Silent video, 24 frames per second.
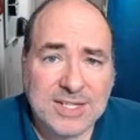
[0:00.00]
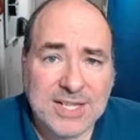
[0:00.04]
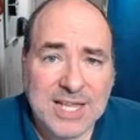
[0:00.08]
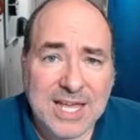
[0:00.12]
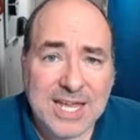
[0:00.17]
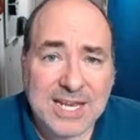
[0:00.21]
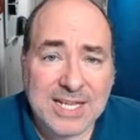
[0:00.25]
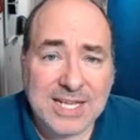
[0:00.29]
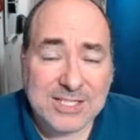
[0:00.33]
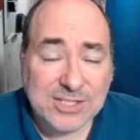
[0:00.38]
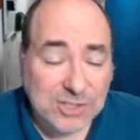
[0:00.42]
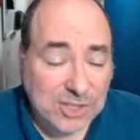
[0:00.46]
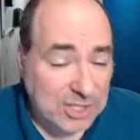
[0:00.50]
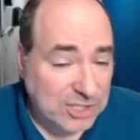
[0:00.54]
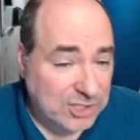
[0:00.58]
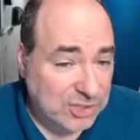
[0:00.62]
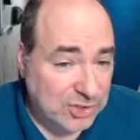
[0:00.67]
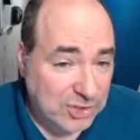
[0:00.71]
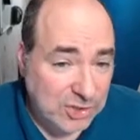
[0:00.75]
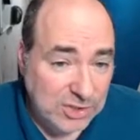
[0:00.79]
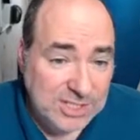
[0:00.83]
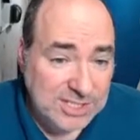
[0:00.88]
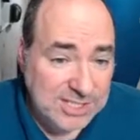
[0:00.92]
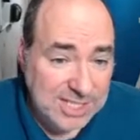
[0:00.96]
And it's
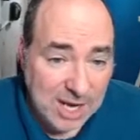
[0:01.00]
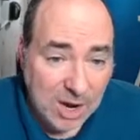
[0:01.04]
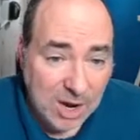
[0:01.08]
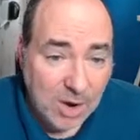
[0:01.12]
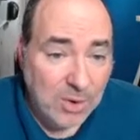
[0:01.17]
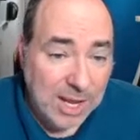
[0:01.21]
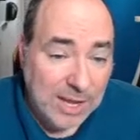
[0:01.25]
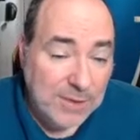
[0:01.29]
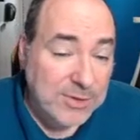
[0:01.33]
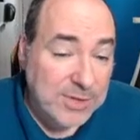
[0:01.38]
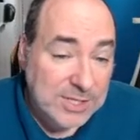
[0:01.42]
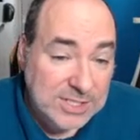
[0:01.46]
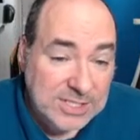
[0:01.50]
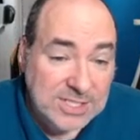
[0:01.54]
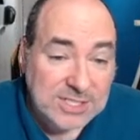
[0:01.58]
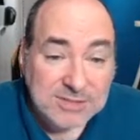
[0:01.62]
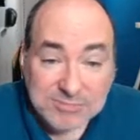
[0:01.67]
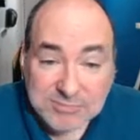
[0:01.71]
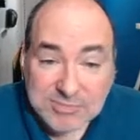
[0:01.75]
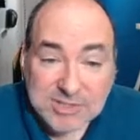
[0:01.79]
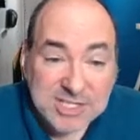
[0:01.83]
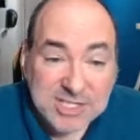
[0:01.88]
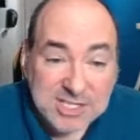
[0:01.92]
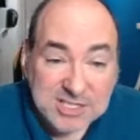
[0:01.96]
good to say, okay, this
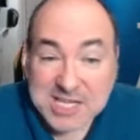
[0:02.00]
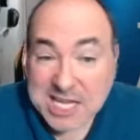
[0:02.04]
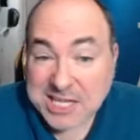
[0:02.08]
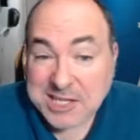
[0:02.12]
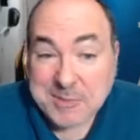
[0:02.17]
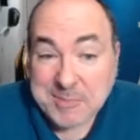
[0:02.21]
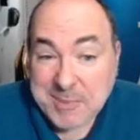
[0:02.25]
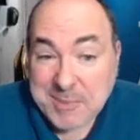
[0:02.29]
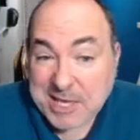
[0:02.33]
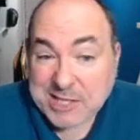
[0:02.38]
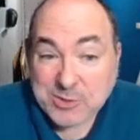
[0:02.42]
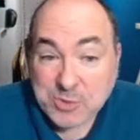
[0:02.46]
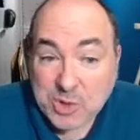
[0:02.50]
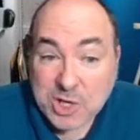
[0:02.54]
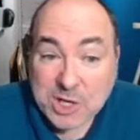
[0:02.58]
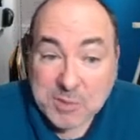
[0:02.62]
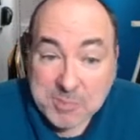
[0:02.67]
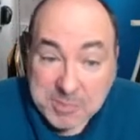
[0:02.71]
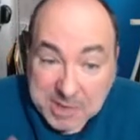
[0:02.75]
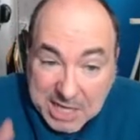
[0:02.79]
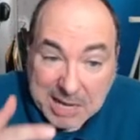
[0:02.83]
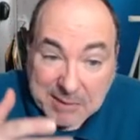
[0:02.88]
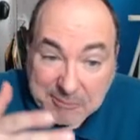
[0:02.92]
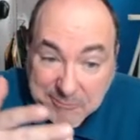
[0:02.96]
is not the best work,
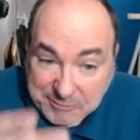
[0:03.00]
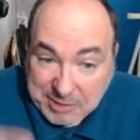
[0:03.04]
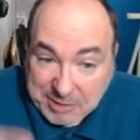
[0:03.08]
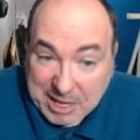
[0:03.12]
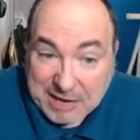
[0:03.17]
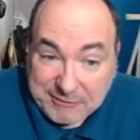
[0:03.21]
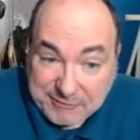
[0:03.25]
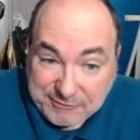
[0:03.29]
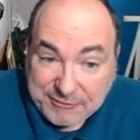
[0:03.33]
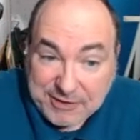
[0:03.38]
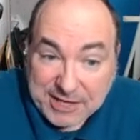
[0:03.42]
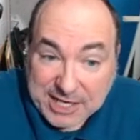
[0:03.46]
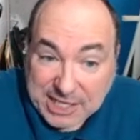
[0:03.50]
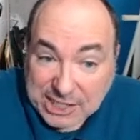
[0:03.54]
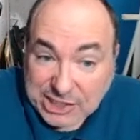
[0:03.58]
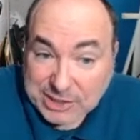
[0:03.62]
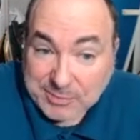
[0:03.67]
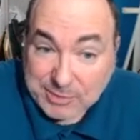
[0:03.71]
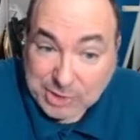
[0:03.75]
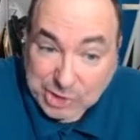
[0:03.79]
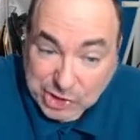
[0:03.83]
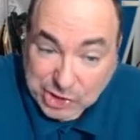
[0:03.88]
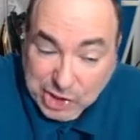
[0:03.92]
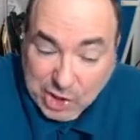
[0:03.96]
but I finished, I'm
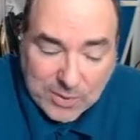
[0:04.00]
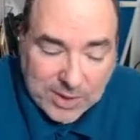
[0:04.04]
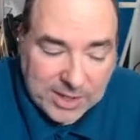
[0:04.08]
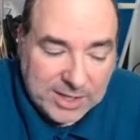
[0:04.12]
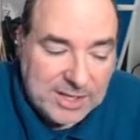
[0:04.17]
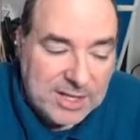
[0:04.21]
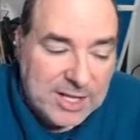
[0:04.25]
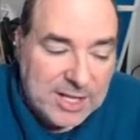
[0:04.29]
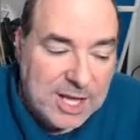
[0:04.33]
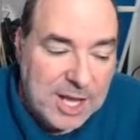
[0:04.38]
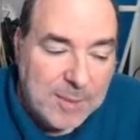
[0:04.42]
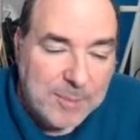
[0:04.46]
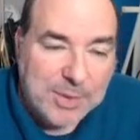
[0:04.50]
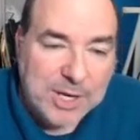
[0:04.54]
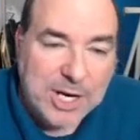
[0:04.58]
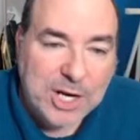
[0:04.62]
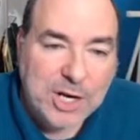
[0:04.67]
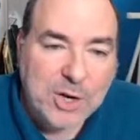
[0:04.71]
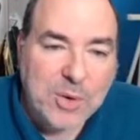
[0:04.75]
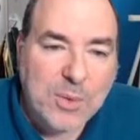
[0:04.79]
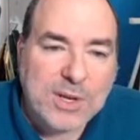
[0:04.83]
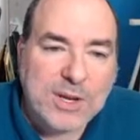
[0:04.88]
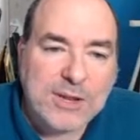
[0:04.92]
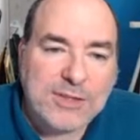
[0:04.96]
going to show it. But I
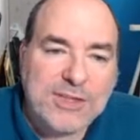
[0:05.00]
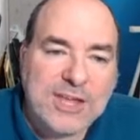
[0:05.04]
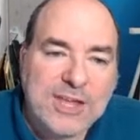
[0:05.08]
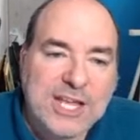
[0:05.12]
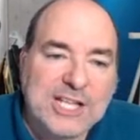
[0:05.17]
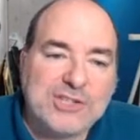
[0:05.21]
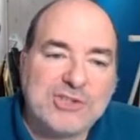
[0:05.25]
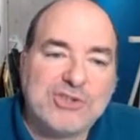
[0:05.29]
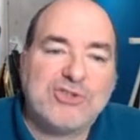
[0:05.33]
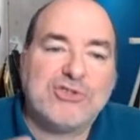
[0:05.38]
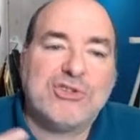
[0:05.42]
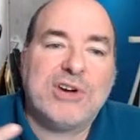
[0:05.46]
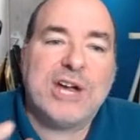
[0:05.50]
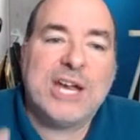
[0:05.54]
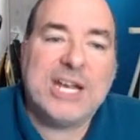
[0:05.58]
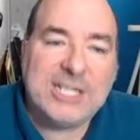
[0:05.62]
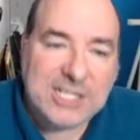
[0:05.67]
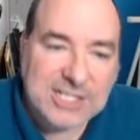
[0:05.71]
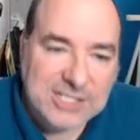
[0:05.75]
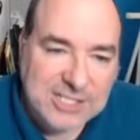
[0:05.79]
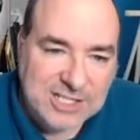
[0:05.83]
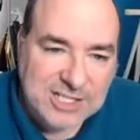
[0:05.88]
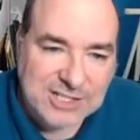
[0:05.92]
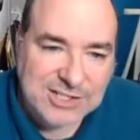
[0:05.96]
don't want you to think it's great
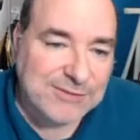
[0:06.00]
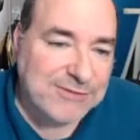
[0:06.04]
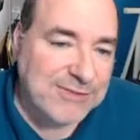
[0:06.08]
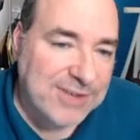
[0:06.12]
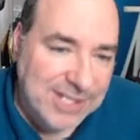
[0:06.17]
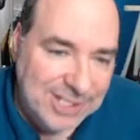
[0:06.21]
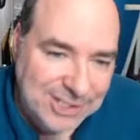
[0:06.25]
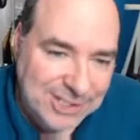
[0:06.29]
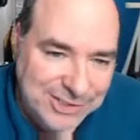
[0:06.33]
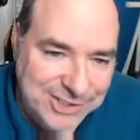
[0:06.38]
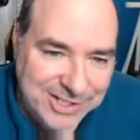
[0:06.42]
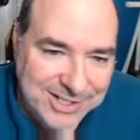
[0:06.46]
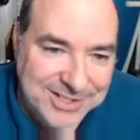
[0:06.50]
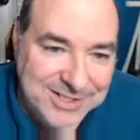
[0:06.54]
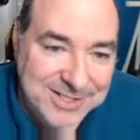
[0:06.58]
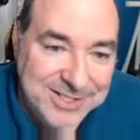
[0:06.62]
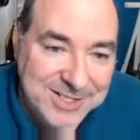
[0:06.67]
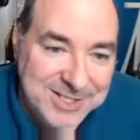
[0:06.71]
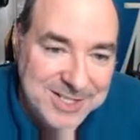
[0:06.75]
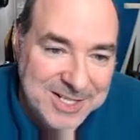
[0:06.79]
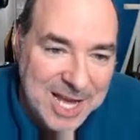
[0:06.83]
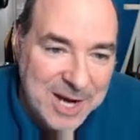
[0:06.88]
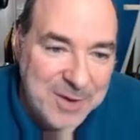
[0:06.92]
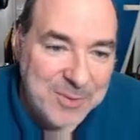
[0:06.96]
just because you finished it.
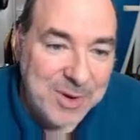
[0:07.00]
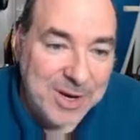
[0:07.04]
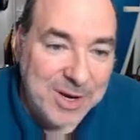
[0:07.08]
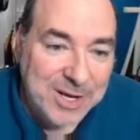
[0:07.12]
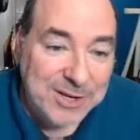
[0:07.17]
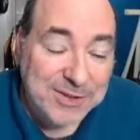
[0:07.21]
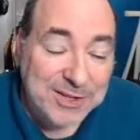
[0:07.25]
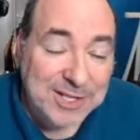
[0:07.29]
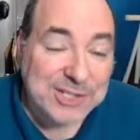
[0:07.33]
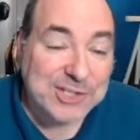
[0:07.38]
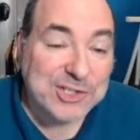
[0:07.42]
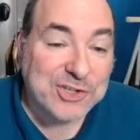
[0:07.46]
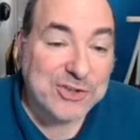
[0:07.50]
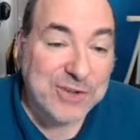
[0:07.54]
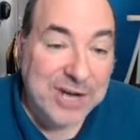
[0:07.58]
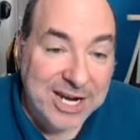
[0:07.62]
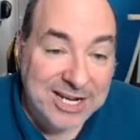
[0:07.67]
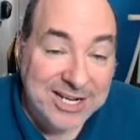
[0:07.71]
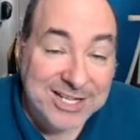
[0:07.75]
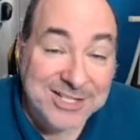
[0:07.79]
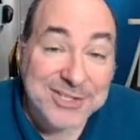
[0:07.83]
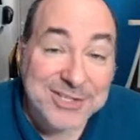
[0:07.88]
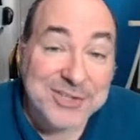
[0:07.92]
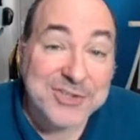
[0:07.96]
I want you to think it's
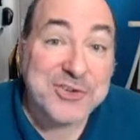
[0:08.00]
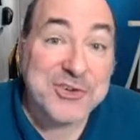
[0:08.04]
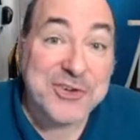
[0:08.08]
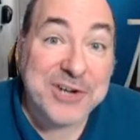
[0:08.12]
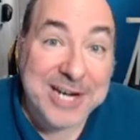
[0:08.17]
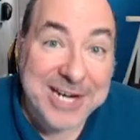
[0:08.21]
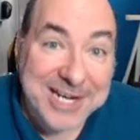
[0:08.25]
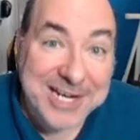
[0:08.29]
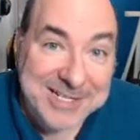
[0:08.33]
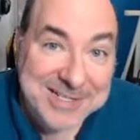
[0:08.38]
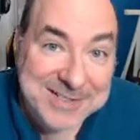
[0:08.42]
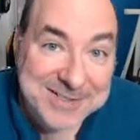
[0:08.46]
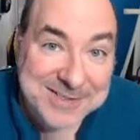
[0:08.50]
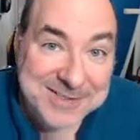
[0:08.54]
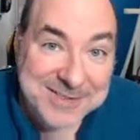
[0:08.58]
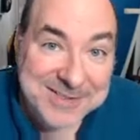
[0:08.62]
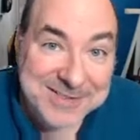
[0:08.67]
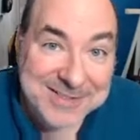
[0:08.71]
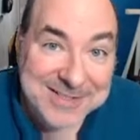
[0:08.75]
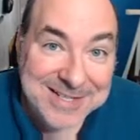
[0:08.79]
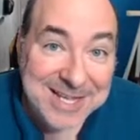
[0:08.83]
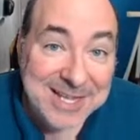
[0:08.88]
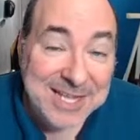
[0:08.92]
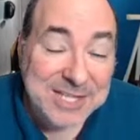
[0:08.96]
great because it's great.
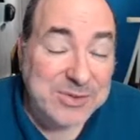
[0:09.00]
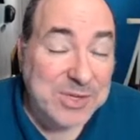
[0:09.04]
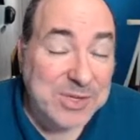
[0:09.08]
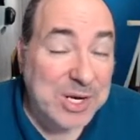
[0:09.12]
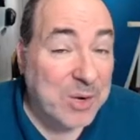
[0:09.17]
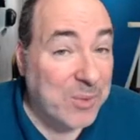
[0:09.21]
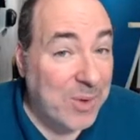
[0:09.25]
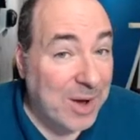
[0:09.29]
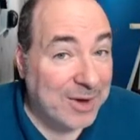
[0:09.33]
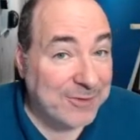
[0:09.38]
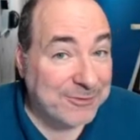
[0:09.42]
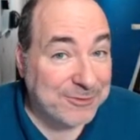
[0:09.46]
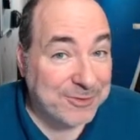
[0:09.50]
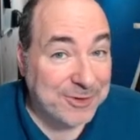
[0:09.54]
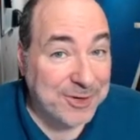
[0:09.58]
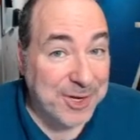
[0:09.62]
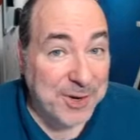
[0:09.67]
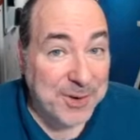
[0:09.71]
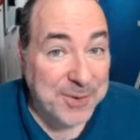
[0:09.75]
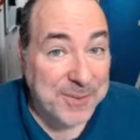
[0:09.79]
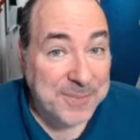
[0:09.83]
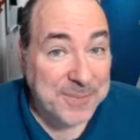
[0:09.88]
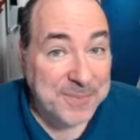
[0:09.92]
And that's what I want for you.